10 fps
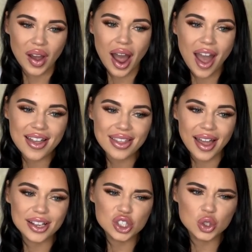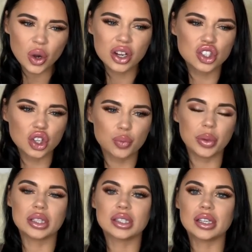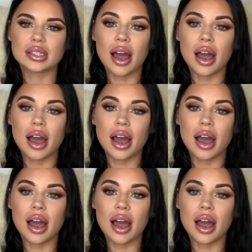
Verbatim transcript: I like structured pieces.